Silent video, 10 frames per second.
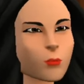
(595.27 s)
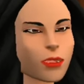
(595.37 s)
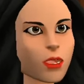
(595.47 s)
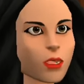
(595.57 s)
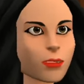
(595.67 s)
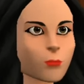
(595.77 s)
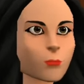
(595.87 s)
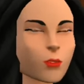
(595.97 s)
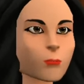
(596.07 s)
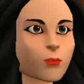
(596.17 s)
Nurse,
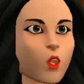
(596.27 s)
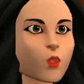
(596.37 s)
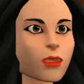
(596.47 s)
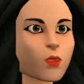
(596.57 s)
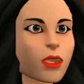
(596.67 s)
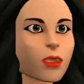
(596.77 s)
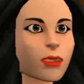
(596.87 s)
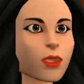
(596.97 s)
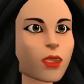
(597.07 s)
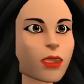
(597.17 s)
I'm also
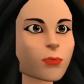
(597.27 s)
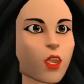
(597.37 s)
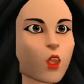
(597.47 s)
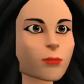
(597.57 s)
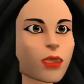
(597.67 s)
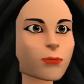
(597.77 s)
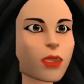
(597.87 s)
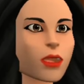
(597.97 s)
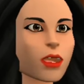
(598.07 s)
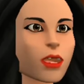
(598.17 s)
concerned about the
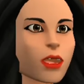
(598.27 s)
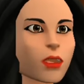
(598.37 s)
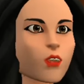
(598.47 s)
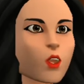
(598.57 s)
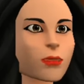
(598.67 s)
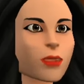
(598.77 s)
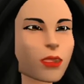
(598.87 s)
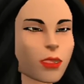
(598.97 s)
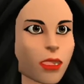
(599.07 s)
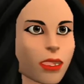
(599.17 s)
preparations for the
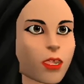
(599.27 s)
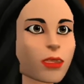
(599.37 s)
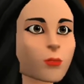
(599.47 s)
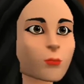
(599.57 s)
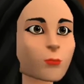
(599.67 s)
procedure.